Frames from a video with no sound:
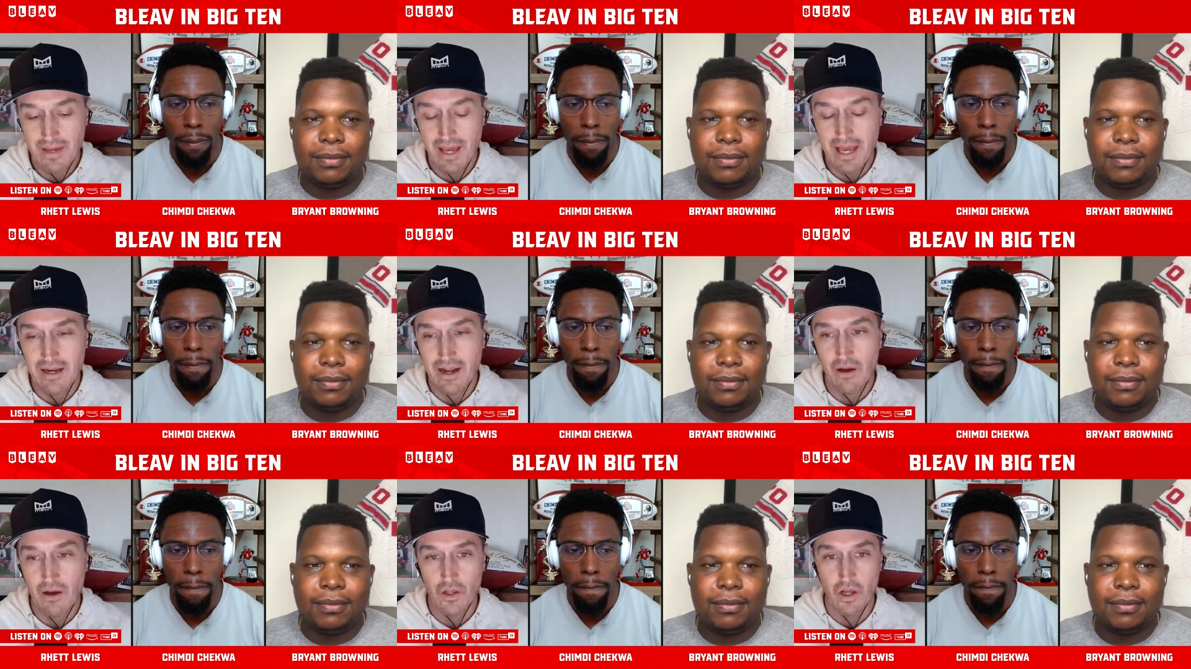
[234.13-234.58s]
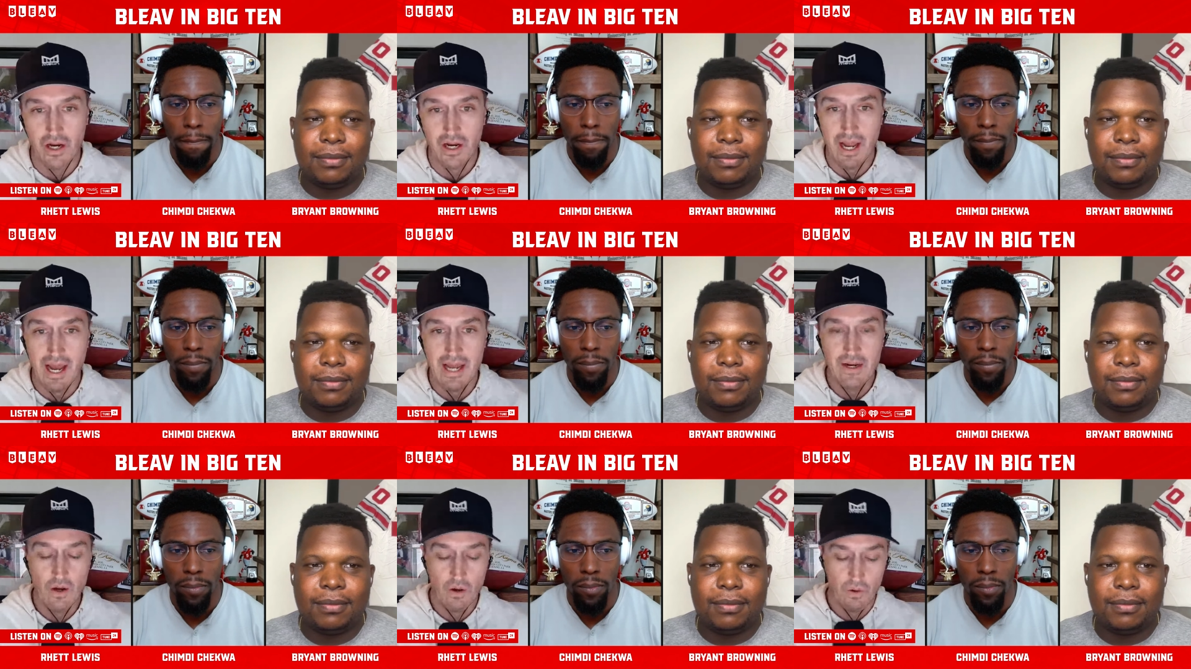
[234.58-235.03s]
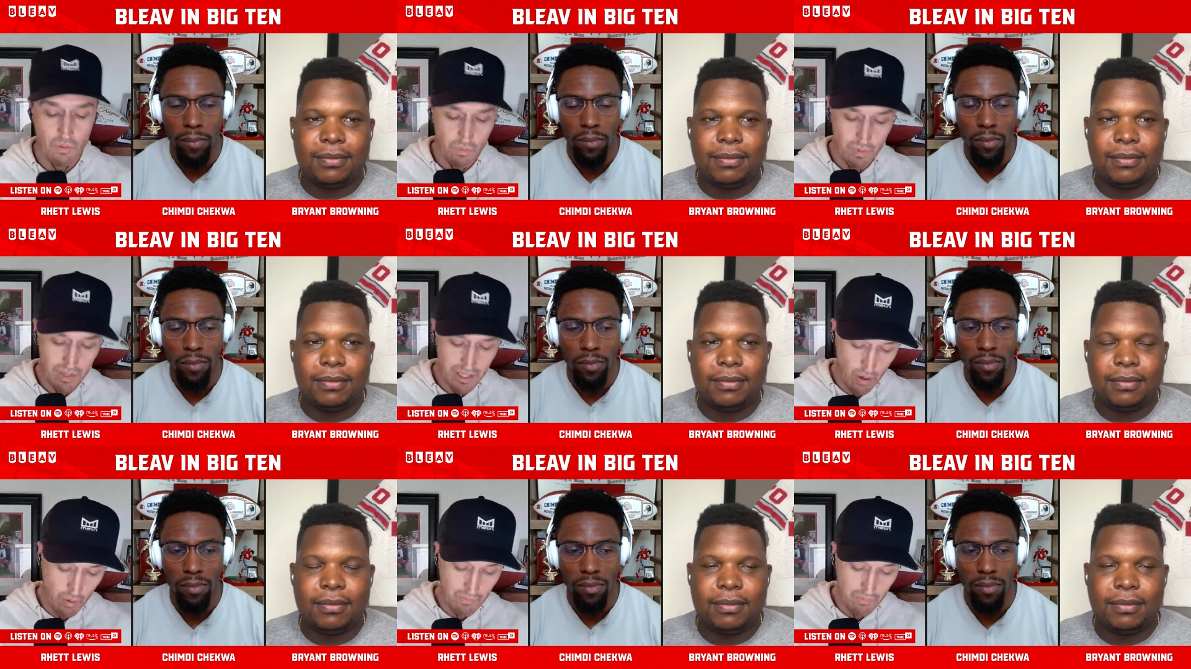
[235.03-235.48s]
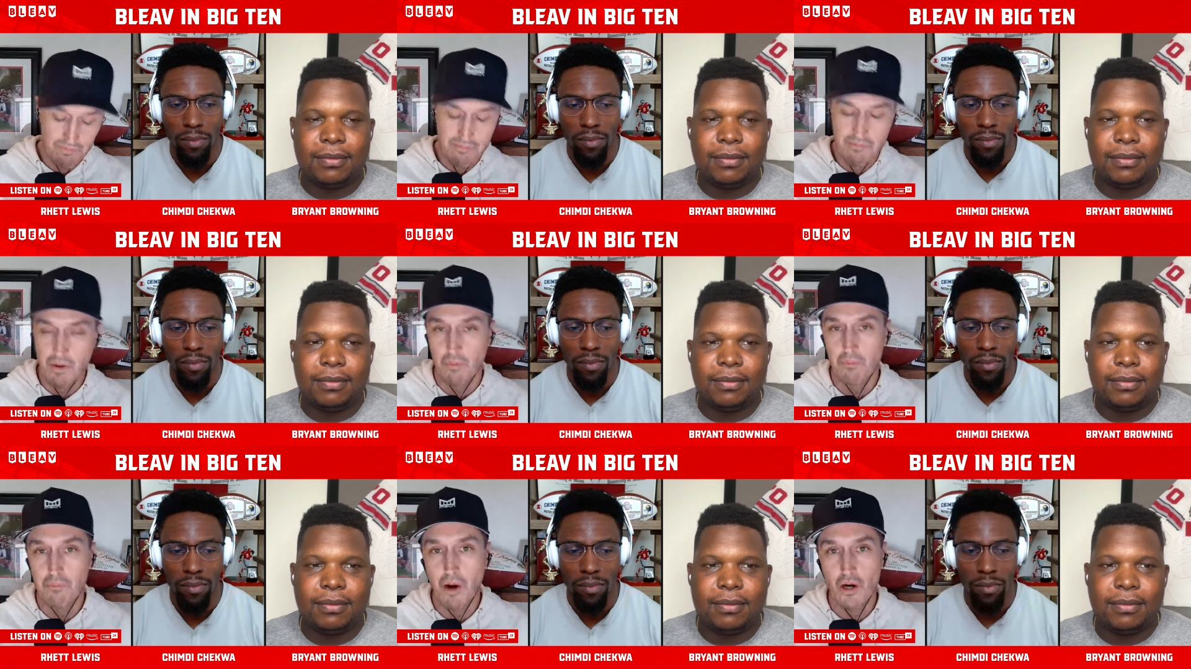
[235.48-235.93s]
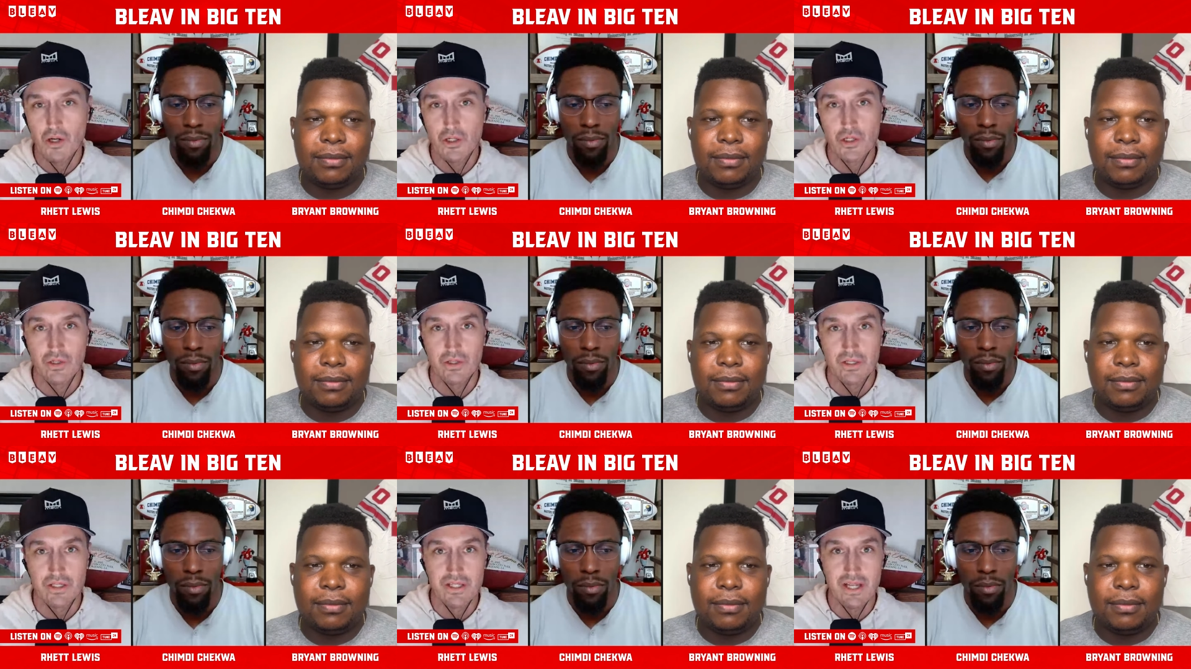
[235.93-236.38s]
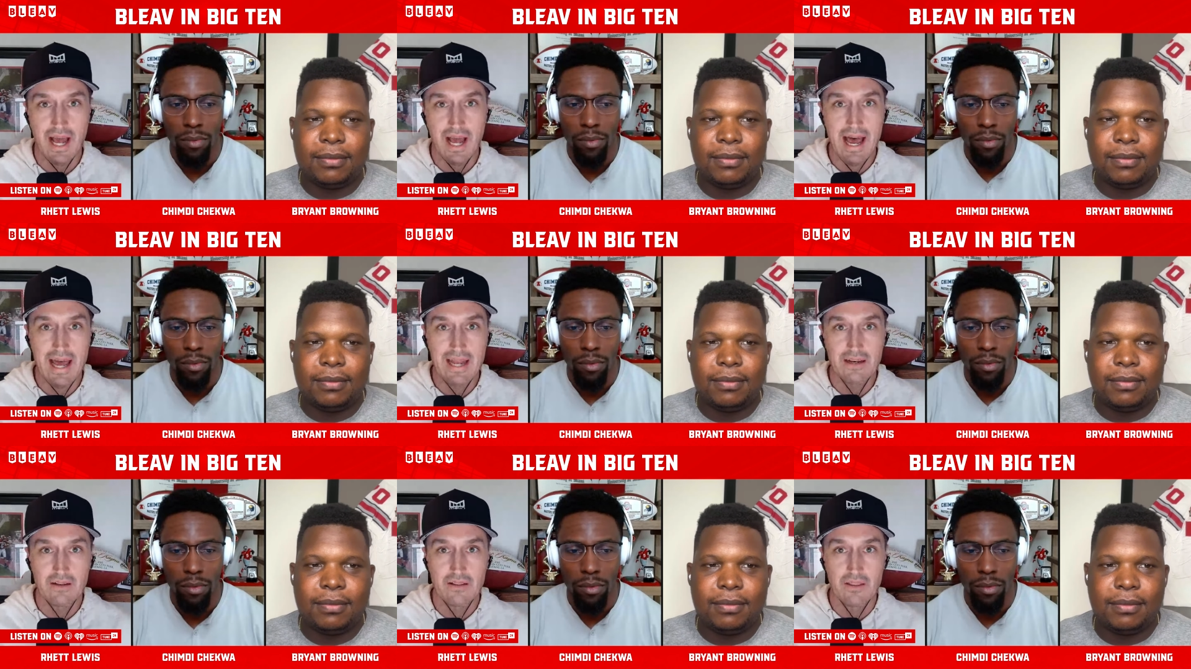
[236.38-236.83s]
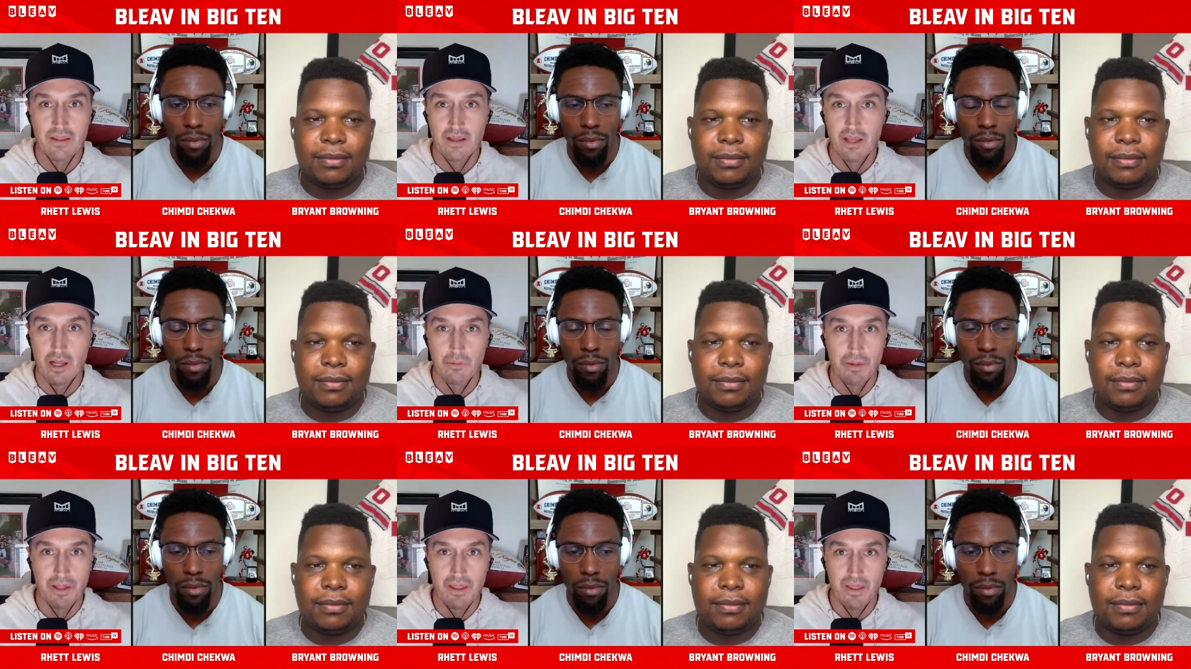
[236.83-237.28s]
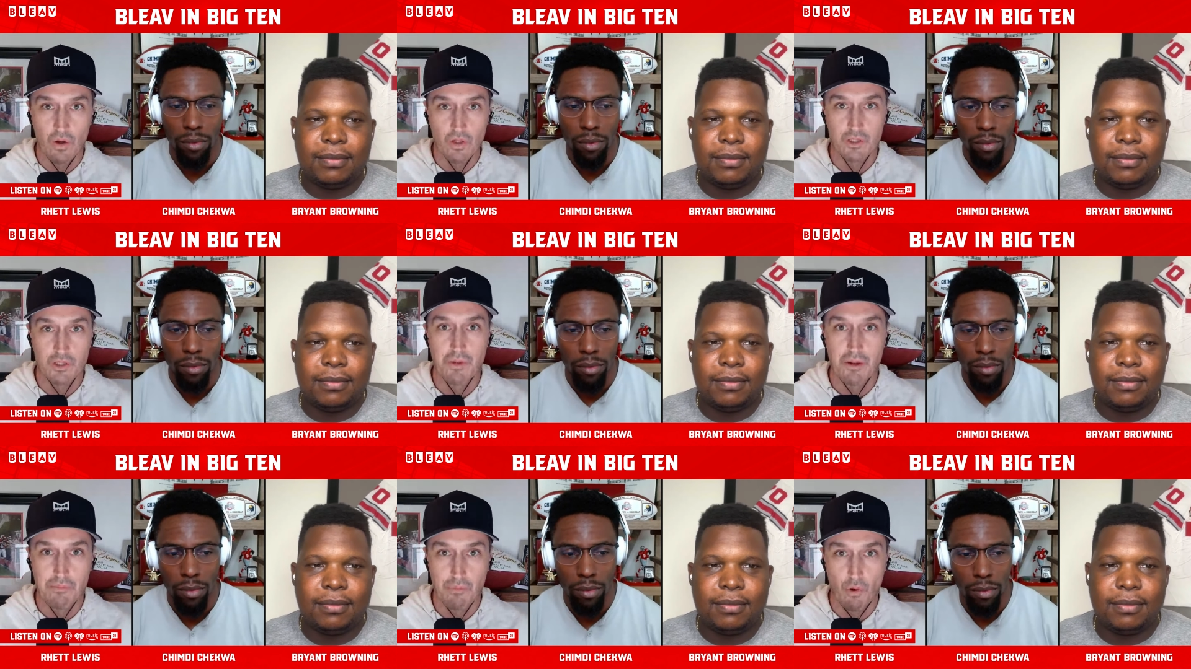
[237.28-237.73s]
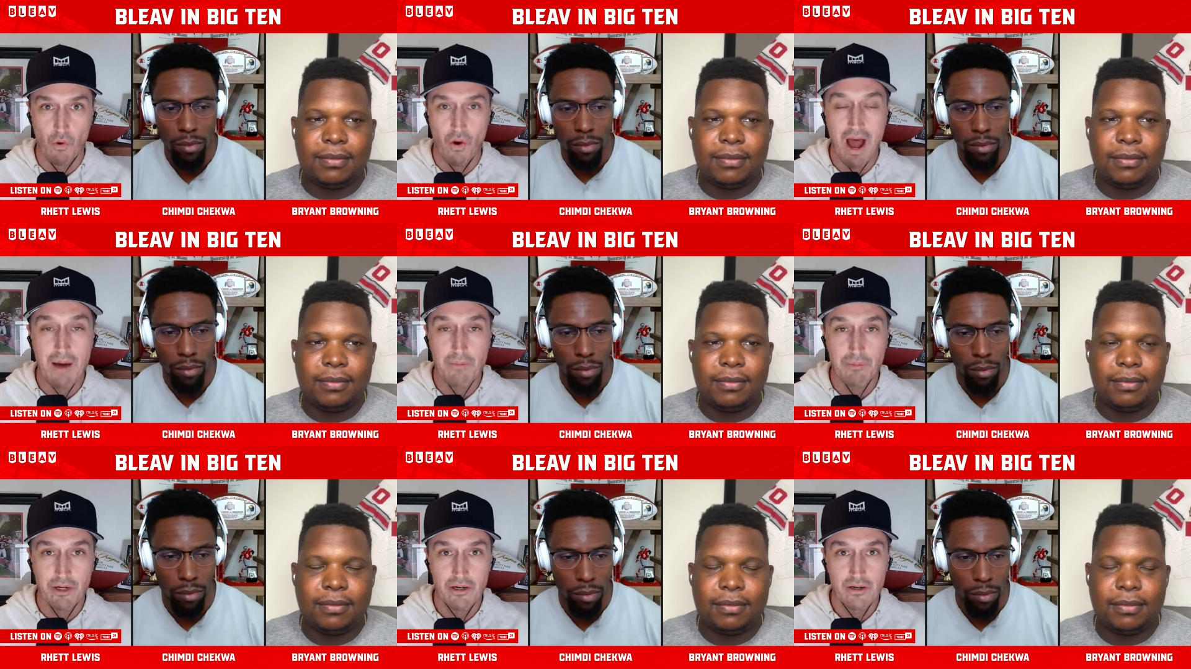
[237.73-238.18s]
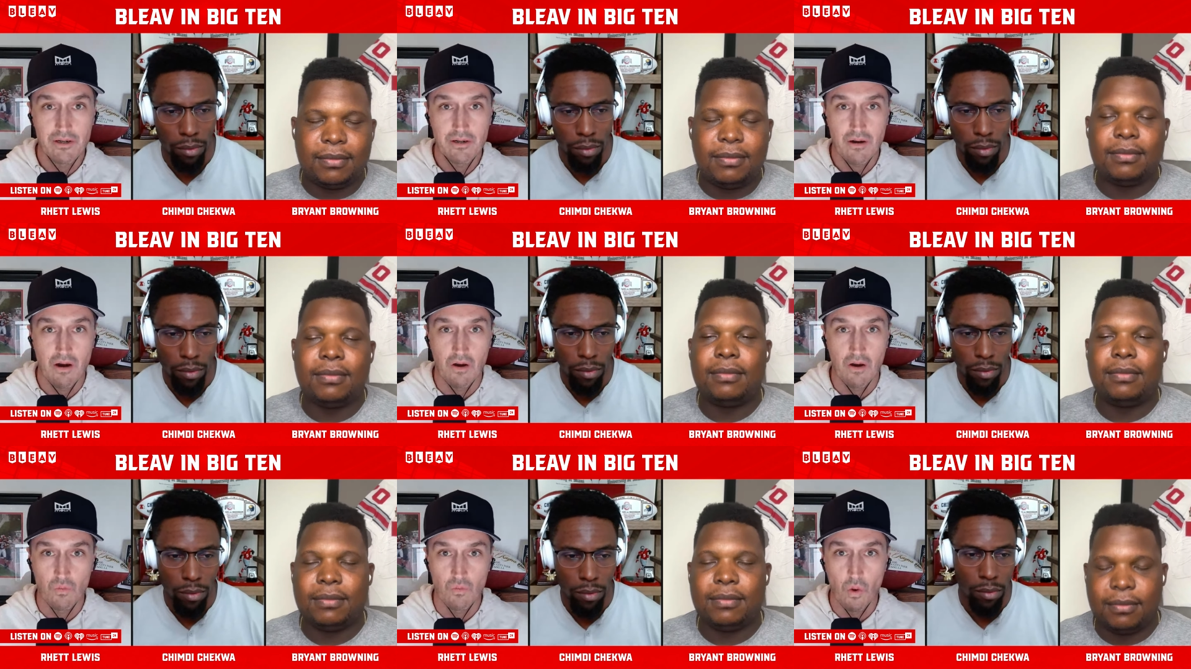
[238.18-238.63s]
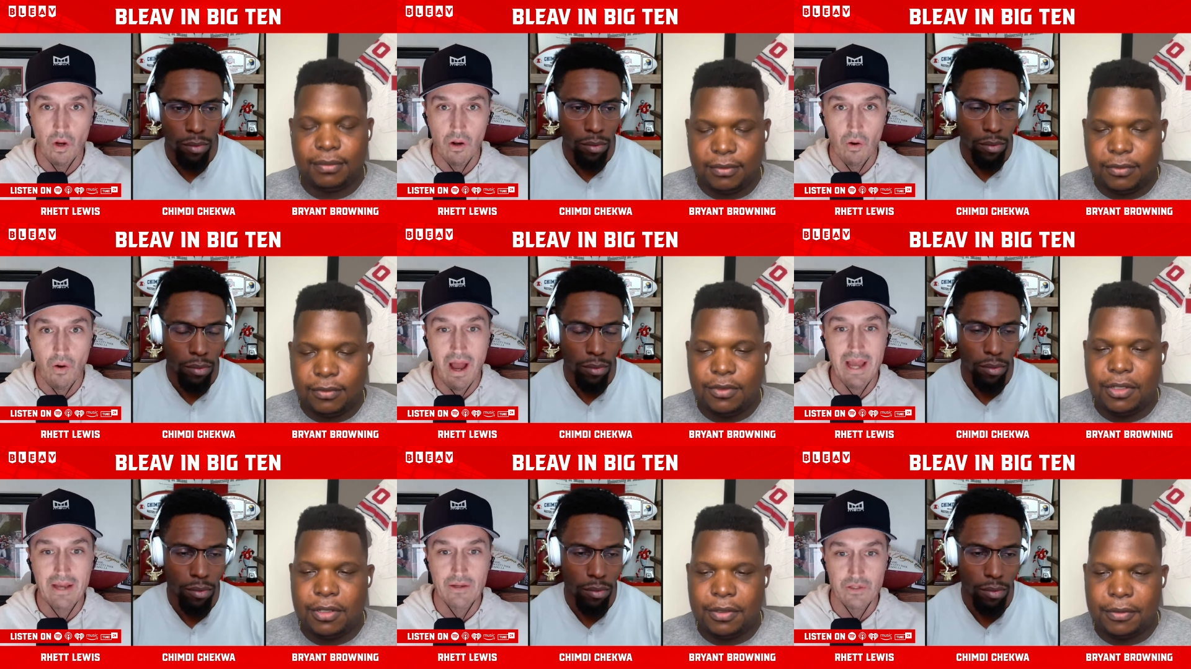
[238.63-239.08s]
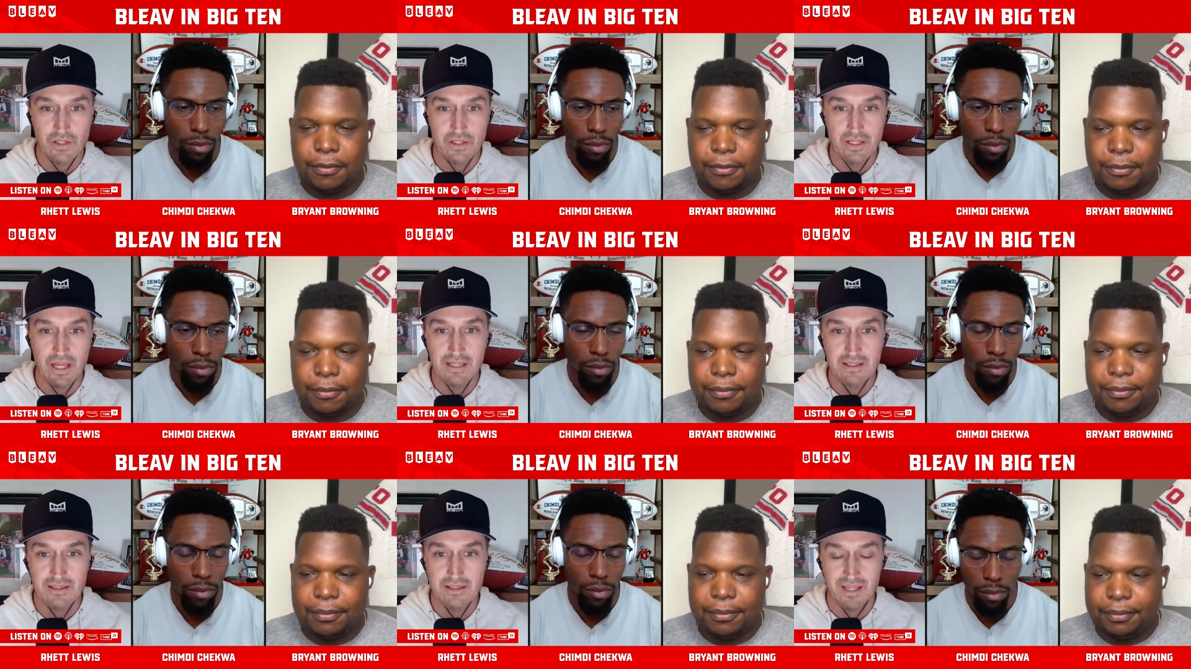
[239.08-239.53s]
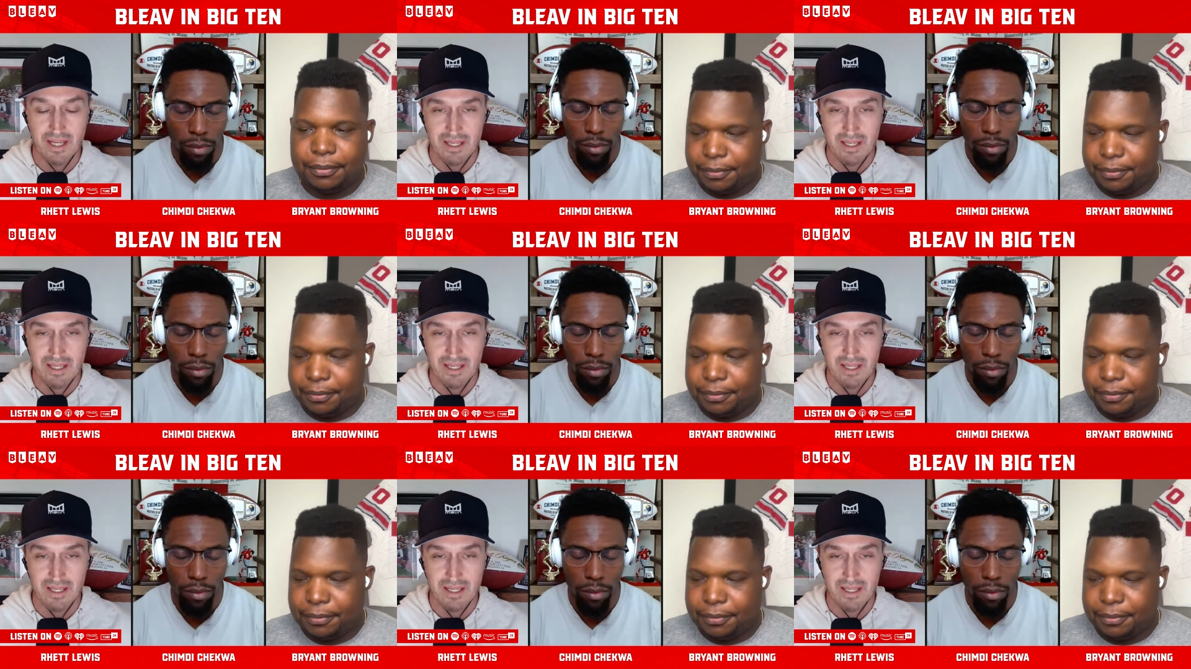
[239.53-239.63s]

Speaker 1: And now look, I know we know, know Marshall is not going to be the ultimate barometer on what Ohio State's